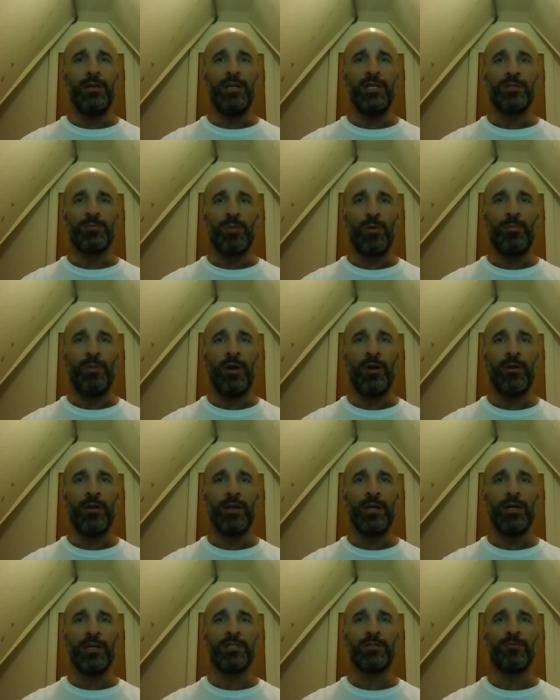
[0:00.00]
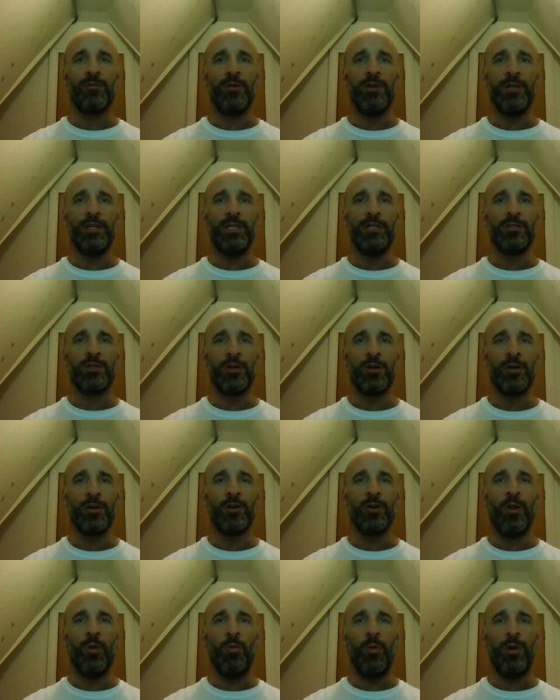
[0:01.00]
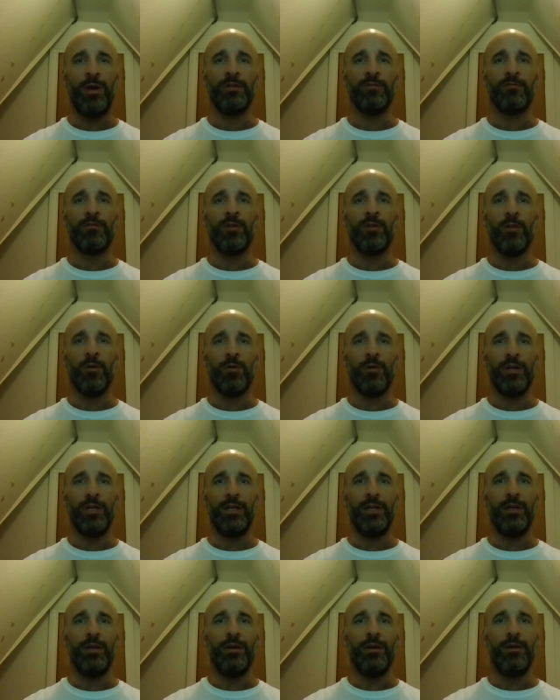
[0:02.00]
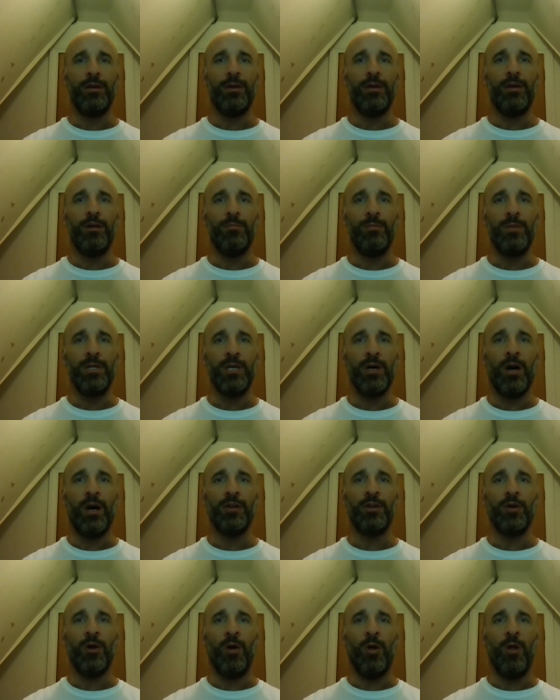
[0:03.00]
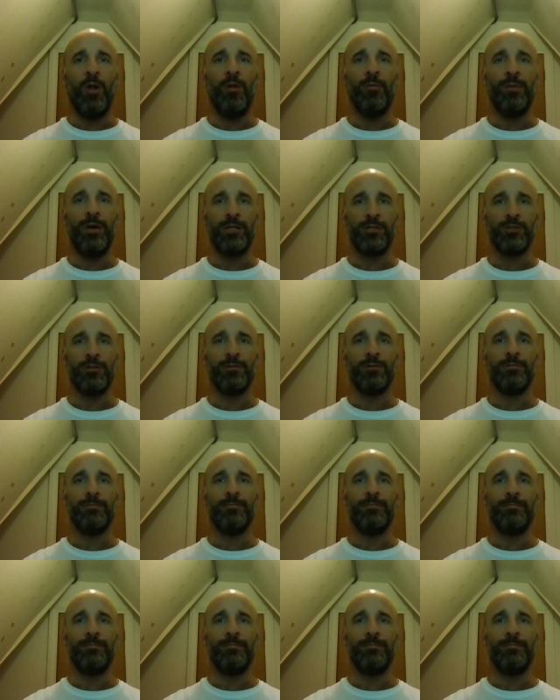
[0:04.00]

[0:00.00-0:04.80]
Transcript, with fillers: is preparing us for an eternal weight of glory beyond all measure.